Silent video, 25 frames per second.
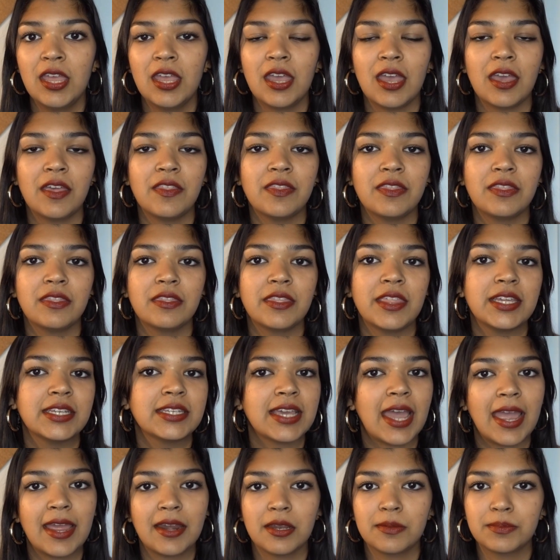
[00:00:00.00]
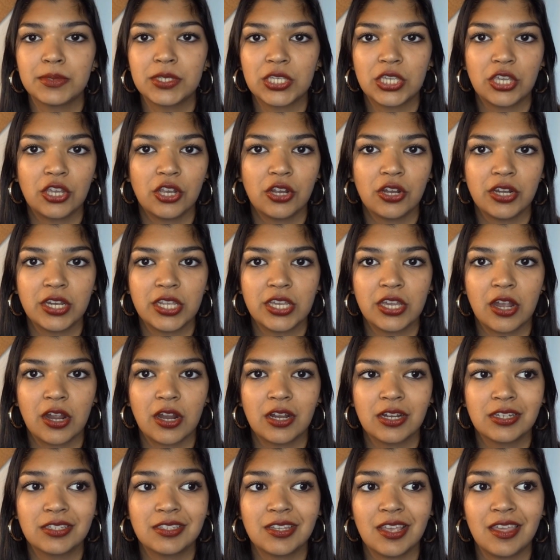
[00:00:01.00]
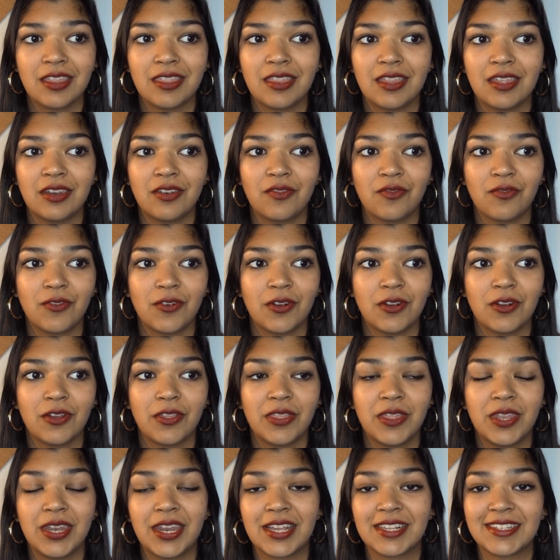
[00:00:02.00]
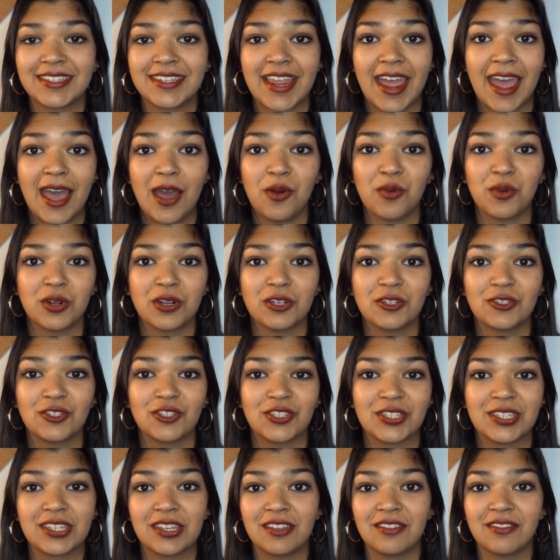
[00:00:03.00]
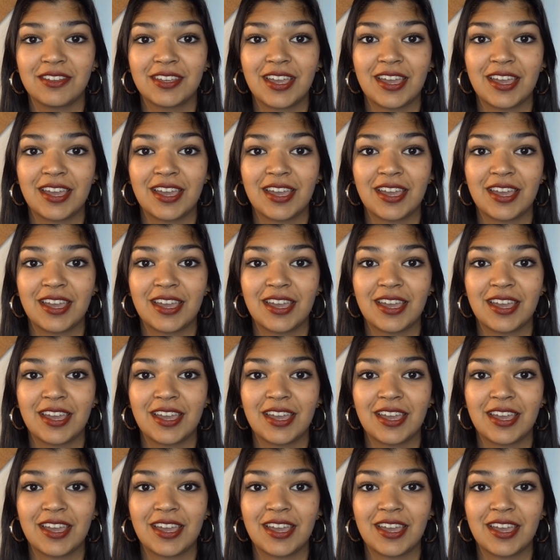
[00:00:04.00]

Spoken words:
and they tied up security guards and then for the next hour just